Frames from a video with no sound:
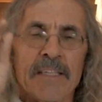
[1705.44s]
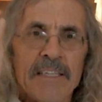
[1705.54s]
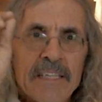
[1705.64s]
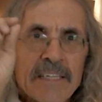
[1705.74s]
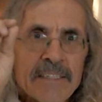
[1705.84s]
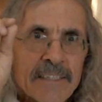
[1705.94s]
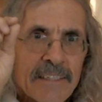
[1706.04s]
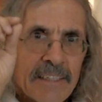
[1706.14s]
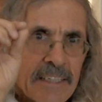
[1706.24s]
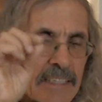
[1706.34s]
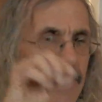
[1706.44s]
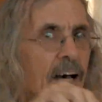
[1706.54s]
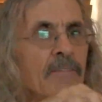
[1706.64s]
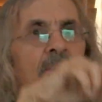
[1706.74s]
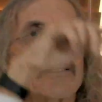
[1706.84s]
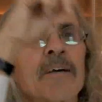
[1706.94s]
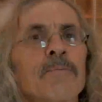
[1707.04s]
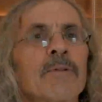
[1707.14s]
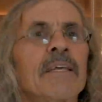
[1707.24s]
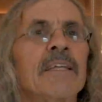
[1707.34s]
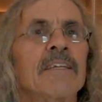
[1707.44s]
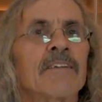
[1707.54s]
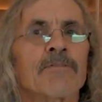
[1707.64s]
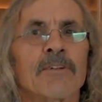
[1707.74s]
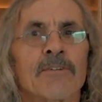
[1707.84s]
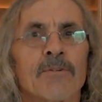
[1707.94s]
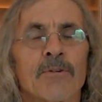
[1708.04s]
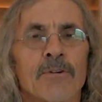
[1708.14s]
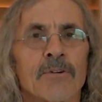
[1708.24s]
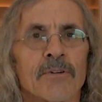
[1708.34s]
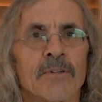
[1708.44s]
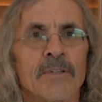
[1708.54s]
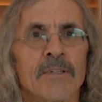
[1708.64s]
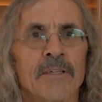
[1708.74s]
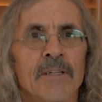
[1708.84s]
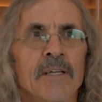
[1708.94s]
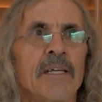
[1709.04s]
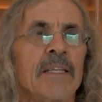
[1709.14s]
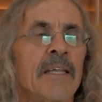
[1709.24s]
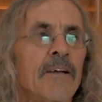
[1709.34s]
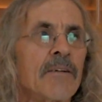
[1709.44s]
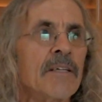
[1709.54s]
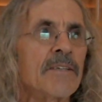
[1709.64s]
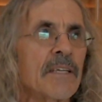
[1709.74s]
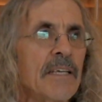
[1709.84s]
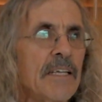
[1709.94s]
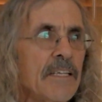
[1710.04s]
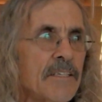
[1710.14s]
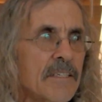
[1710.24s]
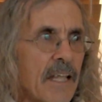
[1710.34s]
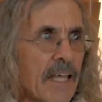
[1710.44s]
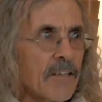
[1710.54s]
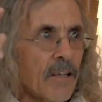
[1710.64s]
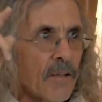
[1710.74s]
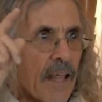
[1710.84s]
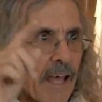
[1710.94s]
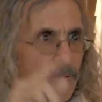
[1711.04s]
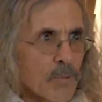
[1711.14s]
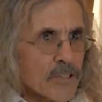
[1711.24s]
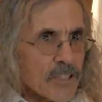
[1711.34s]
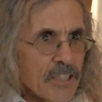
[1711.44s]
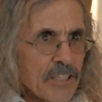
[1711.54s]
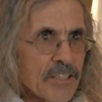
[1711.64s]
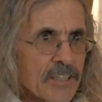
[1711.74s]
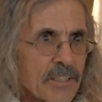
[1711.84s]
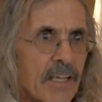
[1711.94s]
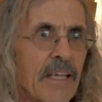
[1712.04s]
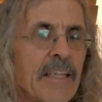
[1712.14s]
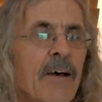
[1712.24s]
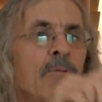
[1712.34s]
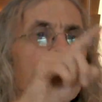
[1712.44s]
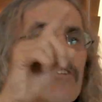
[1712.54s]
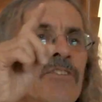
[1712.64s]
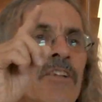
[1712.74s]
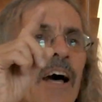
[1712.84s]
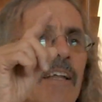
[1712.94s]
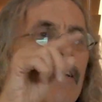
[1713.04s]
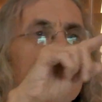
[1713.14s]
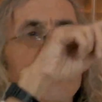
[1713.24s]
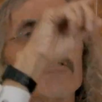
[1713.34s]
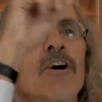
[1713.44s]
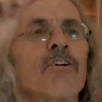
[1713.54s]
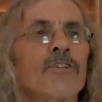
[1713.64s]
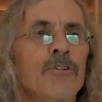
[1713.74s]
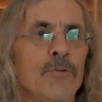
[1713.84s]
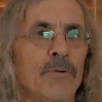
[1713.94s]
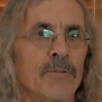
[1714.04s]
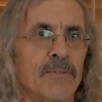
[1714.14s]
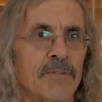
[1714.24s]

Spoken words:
This is of a complete different order. It is then that which is and that which is not is all you.